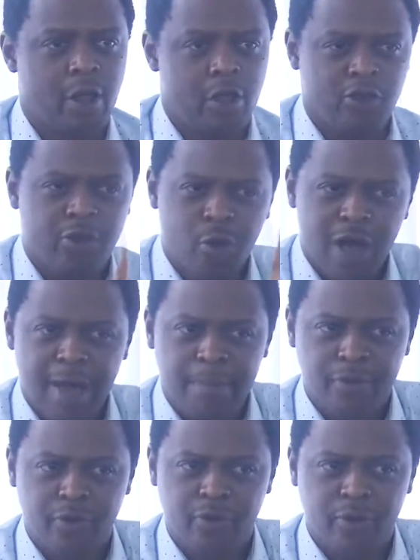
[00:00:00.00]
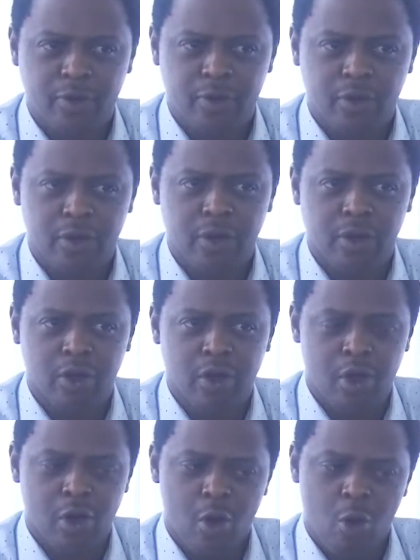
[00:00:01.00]
You see what happens?
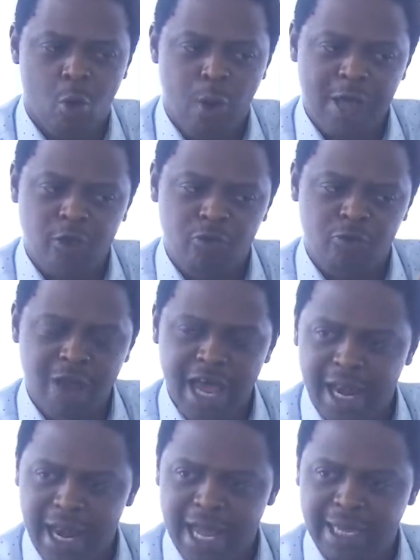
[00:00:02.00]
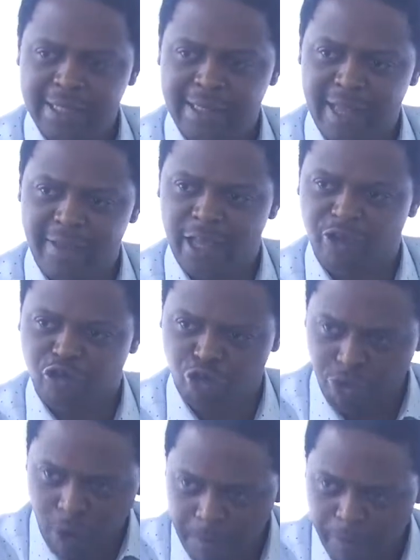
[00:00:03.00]
When you realize that there's
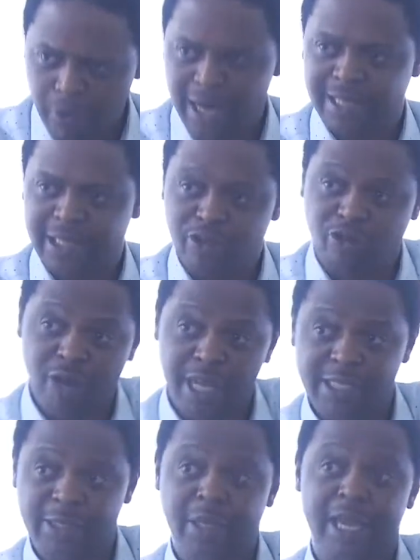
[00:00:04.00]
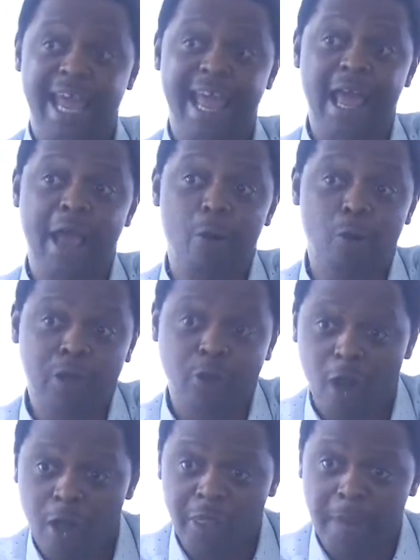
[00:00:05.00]
trouble and disgrace
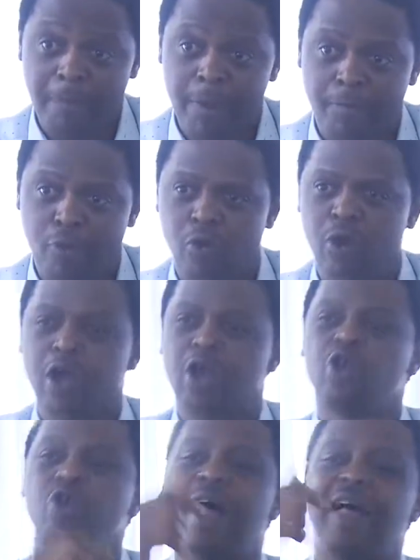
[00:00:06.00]
with other people, you